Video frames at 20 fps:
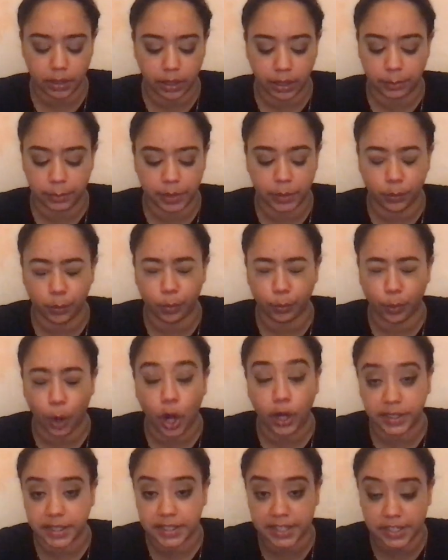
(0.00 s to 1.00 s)
I mean,
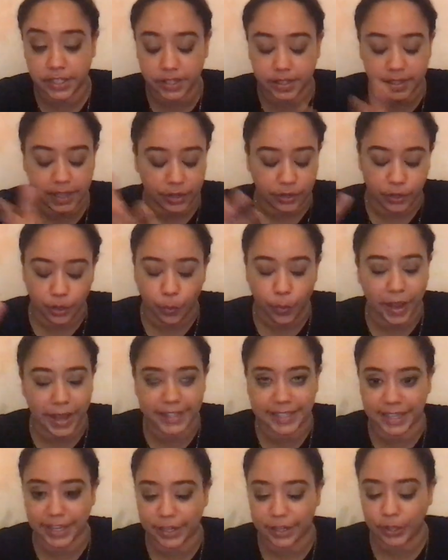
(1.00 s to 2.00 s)
wrong decisions. I don't know why I
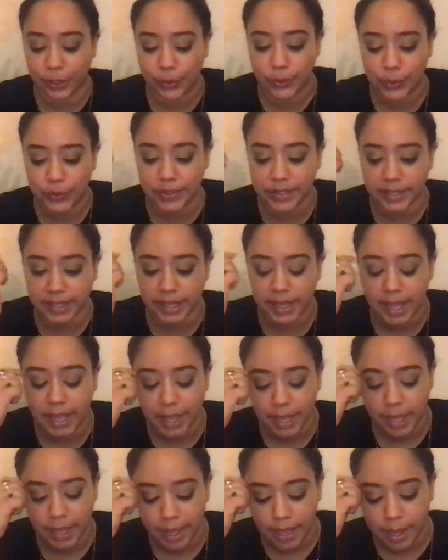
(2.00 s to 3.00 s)
say closed.
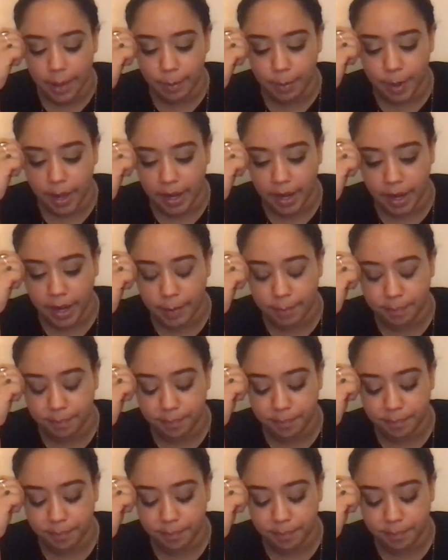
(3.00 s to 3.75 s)
But